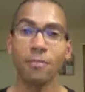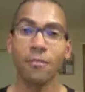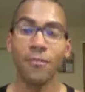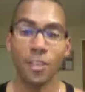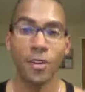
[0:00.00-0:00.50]

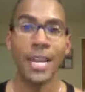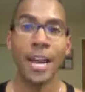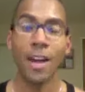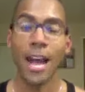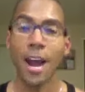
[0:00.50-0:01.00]
figuring
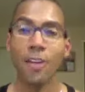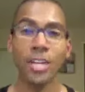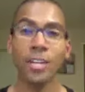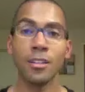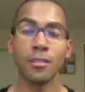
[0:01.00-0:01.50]
out how you're going
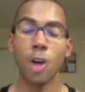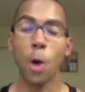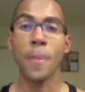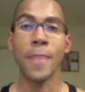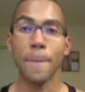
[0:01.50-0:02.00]
to
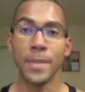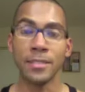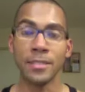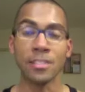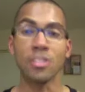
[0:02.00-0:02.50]
open that
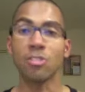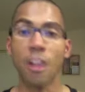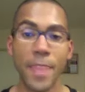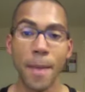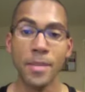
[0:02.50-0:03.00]
business and start
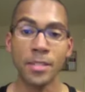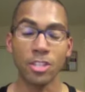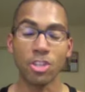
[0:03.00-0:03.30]
that business.